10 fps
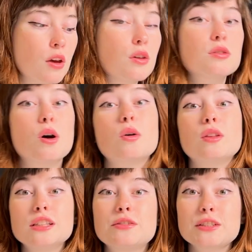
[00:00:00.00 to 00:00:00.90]
So
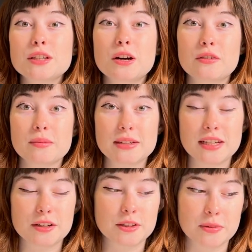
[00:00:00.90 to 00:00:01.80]
let's first go over the
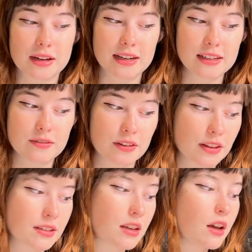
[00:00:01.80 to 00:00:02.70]
materials we're going to need for
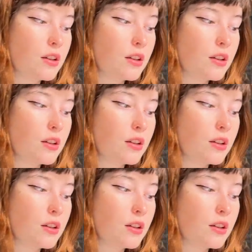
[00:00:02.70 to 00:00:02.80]
this.